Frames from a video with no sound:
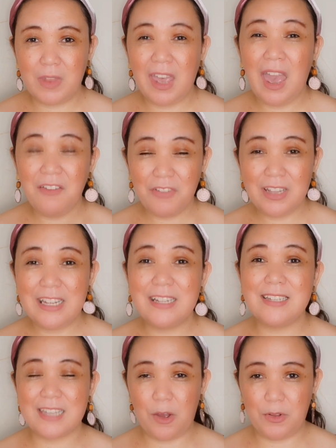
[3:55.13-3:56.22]
heavily
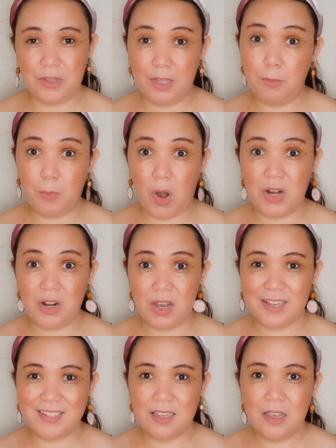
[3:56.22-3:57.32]
discounted
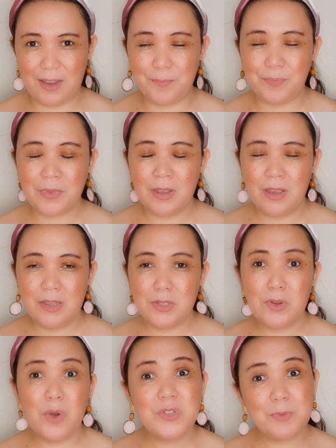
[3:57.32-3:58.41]
products.
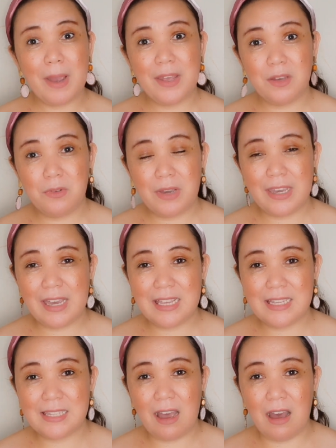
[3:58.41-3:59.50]
So Coach, by the way,
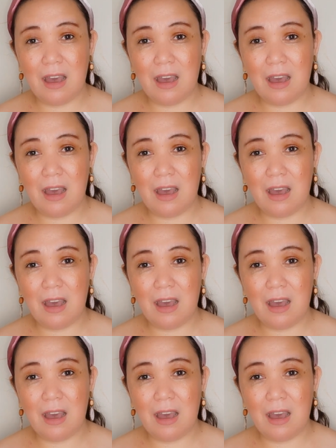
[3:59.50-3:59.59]
is